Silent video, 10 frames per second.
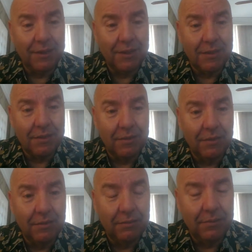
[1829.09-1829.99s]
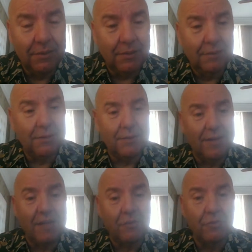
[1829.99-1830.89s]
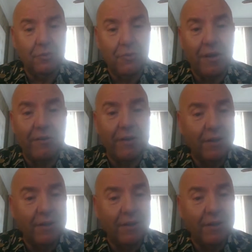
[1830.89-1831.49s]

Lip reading: is is thanks to Eric.